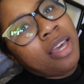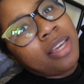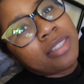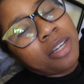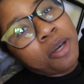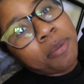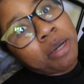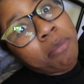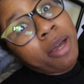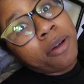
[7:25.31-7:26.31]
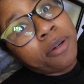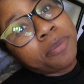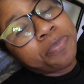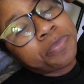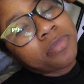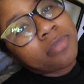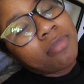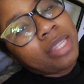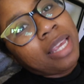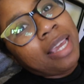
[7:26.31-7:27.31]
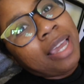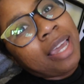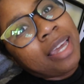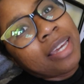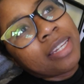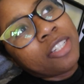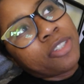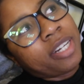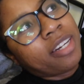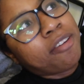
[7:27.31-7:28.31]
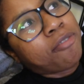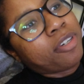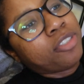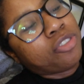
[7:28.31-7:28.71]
his um Camaro, and he traded it in for his